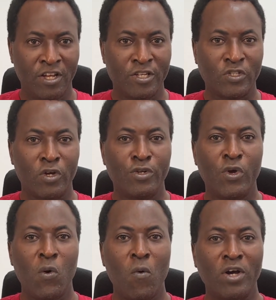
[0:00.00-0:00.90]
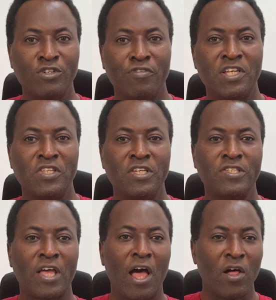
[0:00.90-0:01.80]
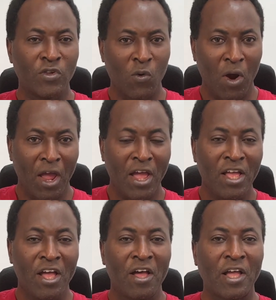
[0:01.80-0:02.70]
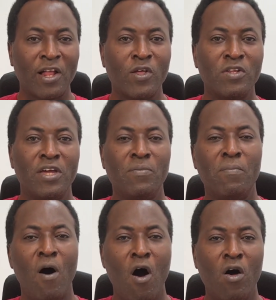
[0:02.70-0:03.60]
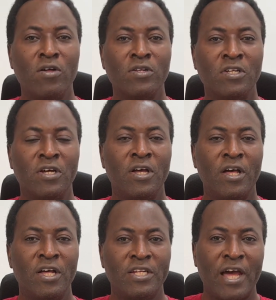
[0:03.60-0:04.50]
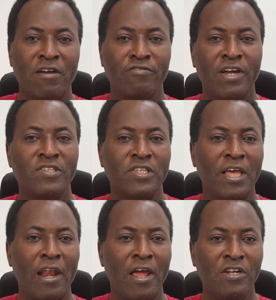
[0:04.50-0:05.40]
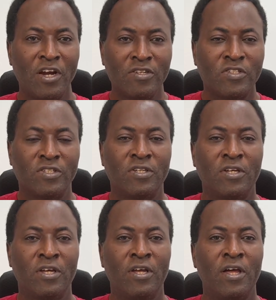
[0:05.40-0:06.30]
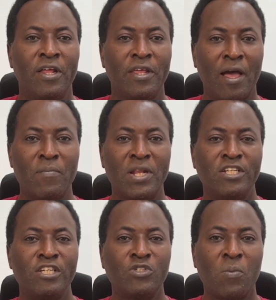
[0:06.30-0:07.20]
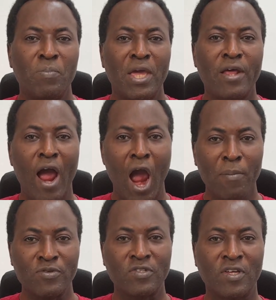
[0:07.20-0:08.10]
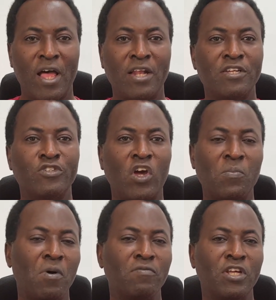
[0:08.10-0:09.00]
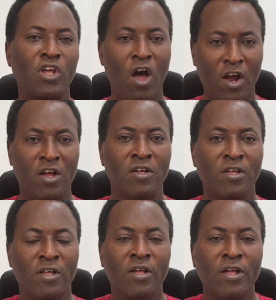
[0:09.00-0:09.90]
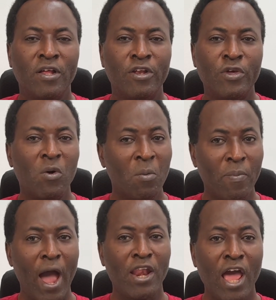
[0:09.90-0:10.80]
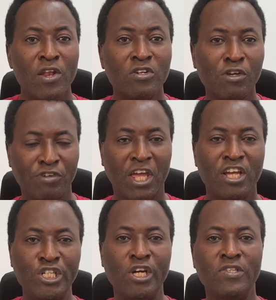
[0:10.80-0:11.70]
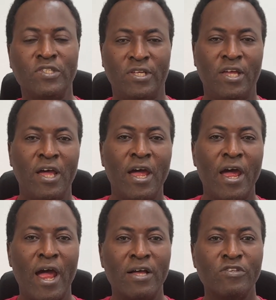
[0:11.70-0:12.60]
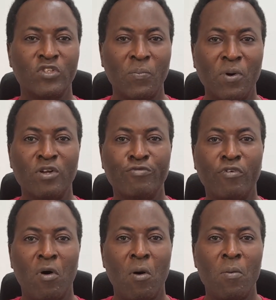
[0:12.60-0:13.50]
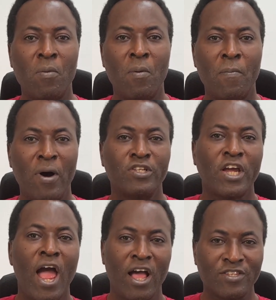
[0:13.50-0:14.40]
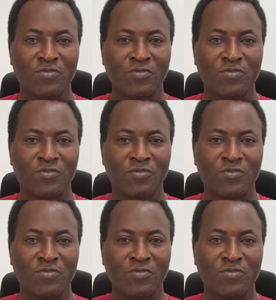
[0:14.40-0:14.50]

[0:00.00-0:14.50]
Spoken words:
So new watch faces are on the way, including more diverse calendars, the ability to pin apps at the top of the dock, new banner notifications, and support for podcasts